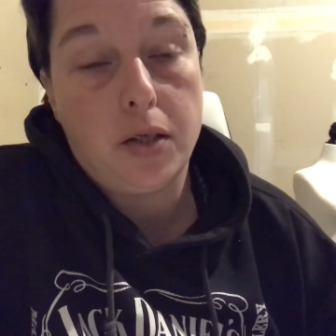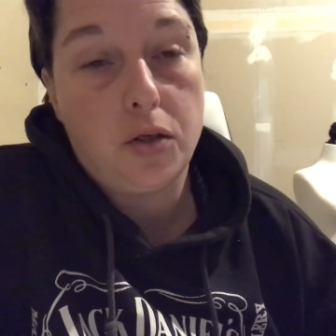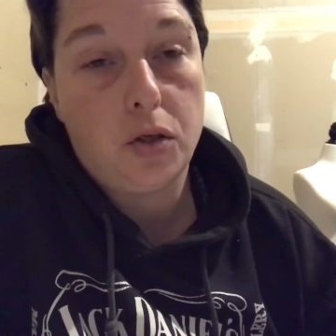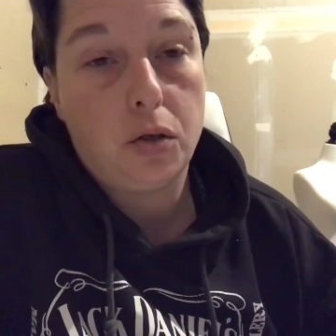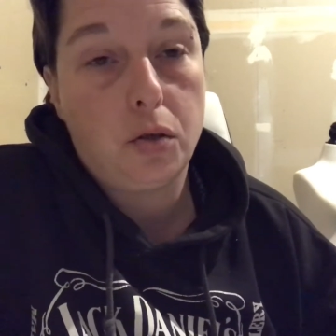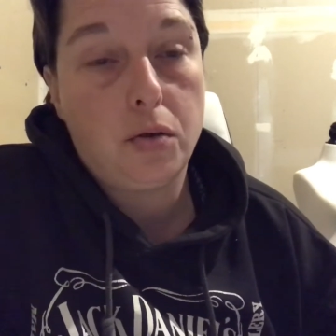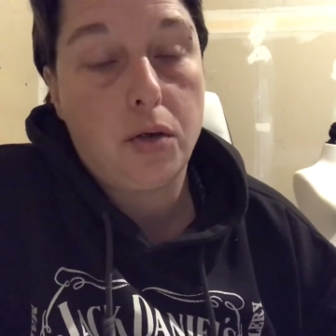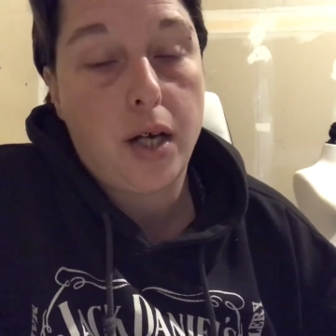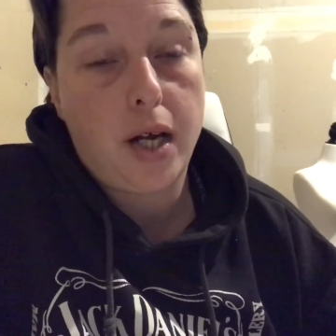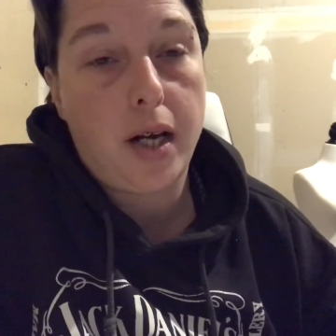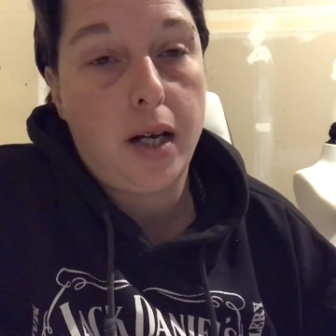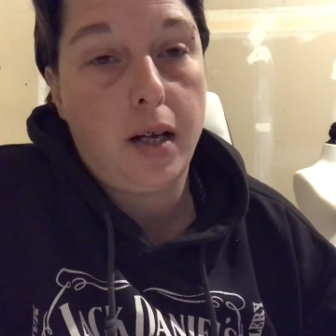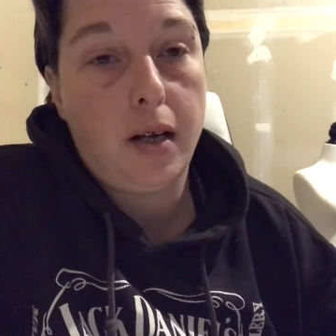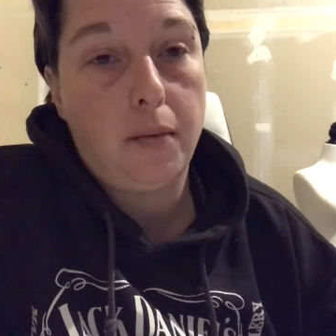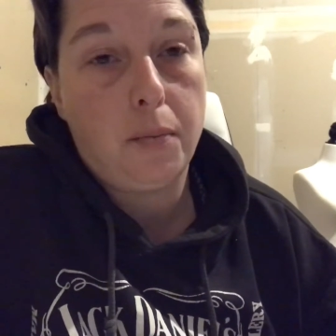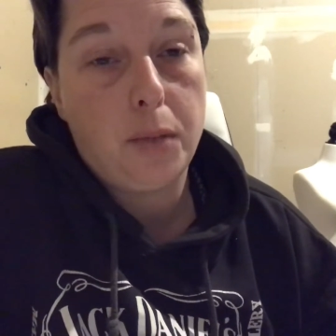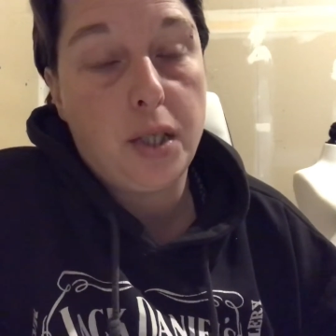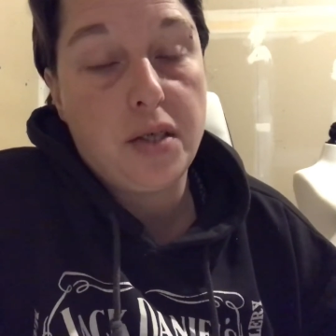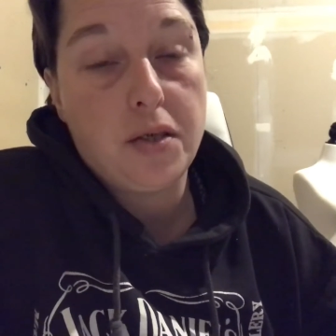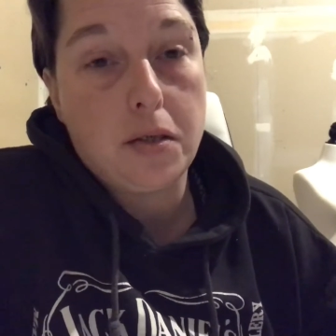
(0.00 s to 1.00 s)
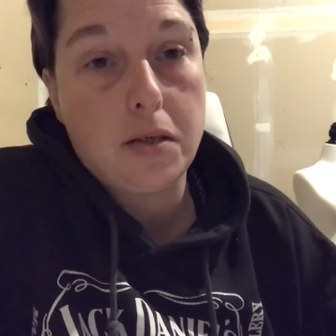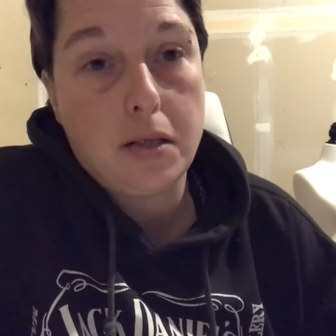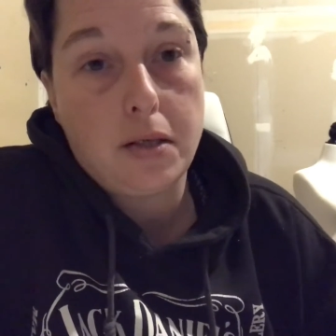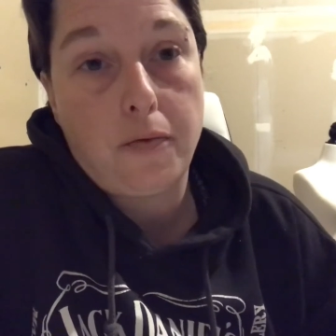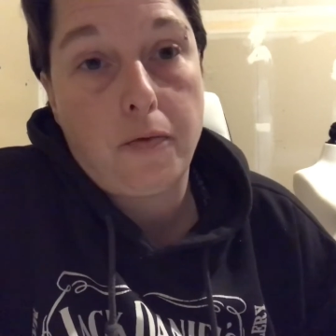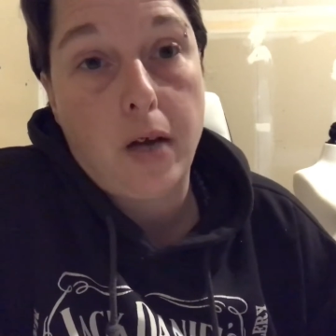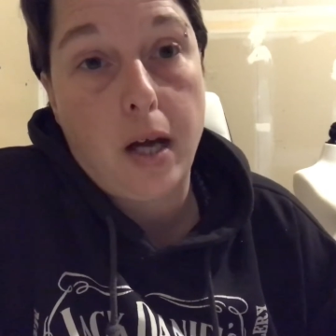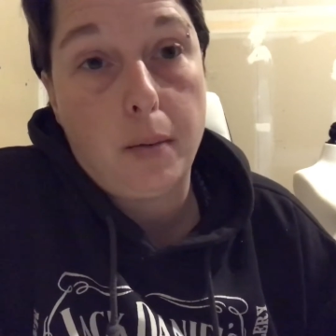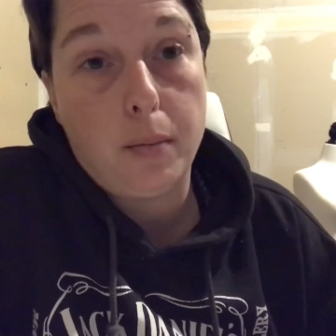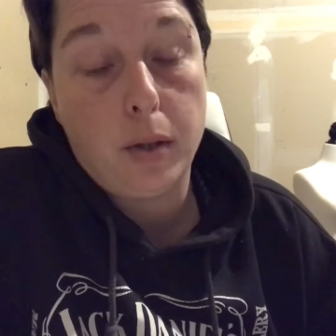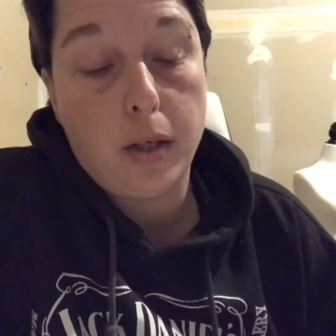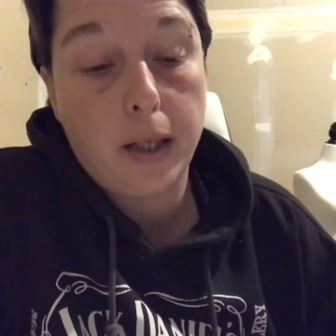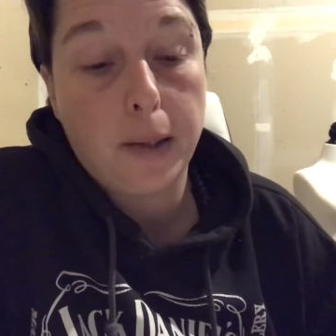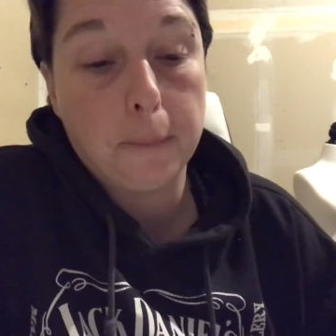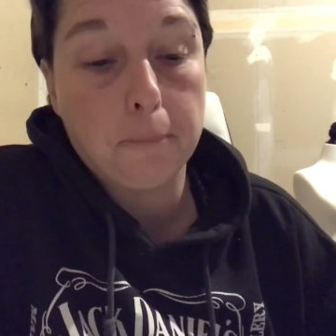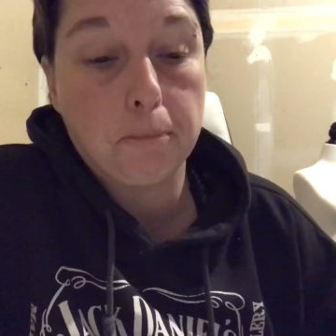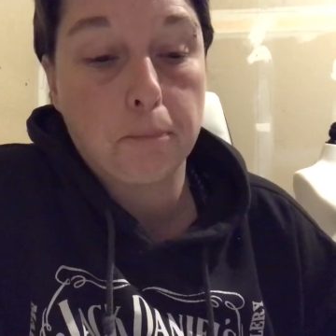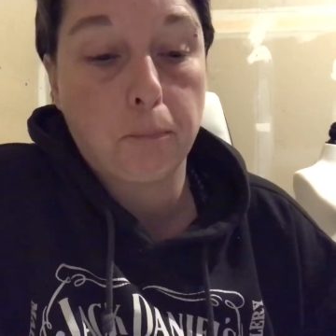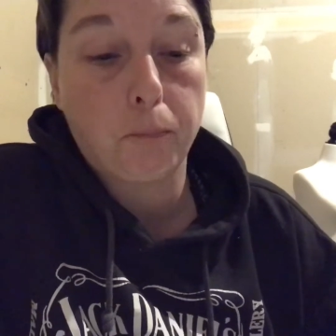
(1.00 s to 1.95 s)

is you're creating pieces of fabric.